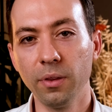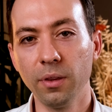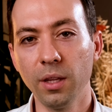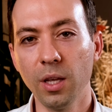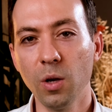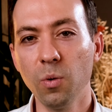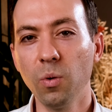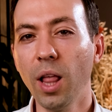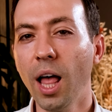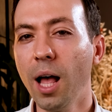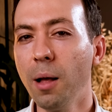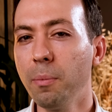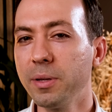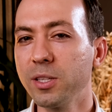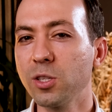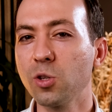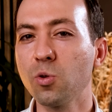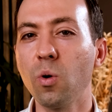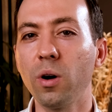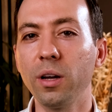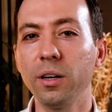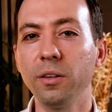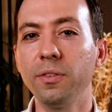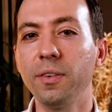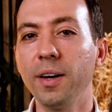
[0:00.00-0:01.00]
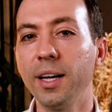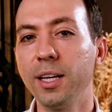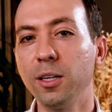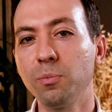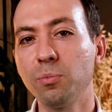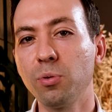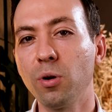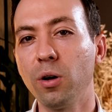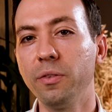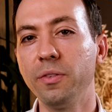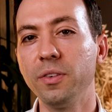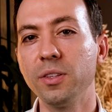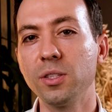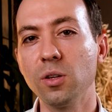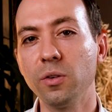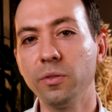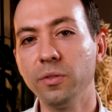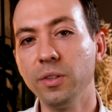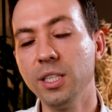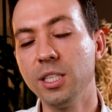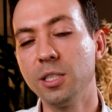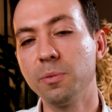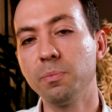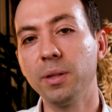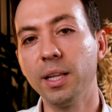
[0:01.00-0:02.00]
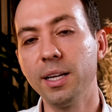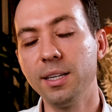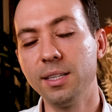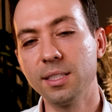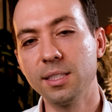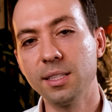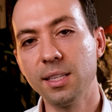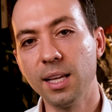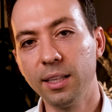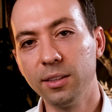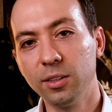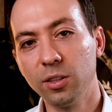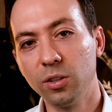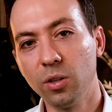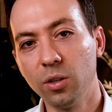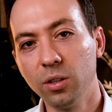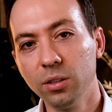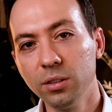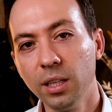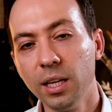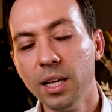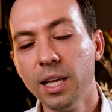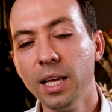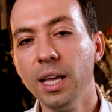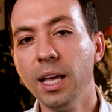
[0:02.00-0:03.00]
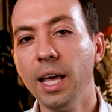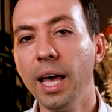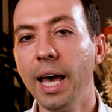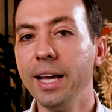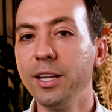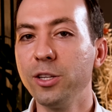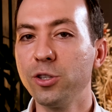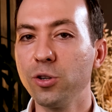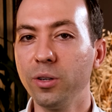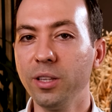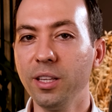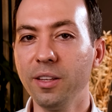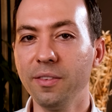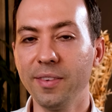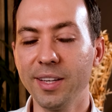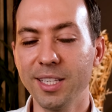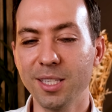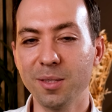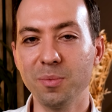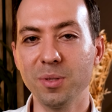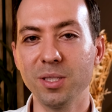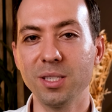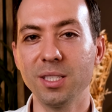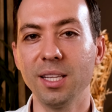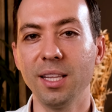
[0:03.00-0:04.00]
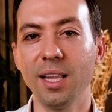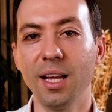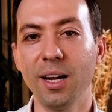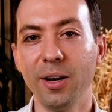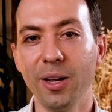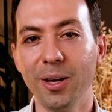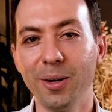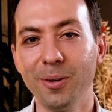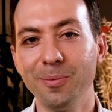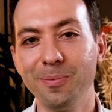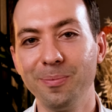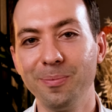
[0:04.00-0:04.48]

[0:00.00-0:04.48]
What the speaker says: It will help us quantify the profits of each player standalone and joint investment scenario.